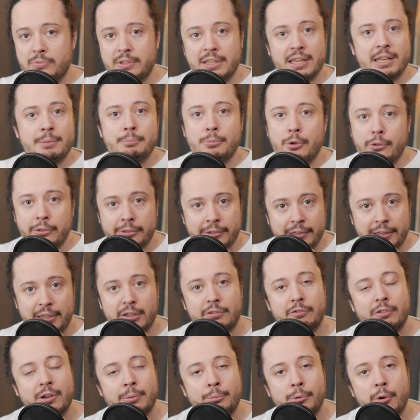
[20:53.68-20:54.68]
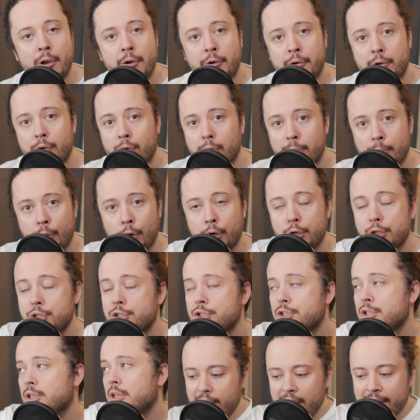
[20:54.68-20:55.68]
dead month like February or
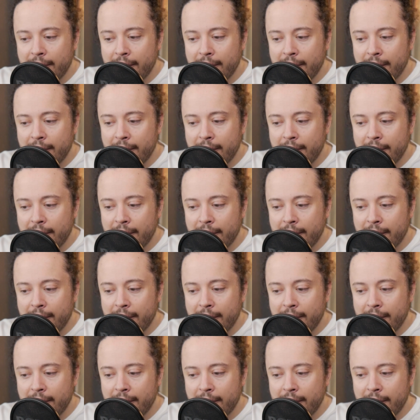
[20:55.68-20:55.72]
March.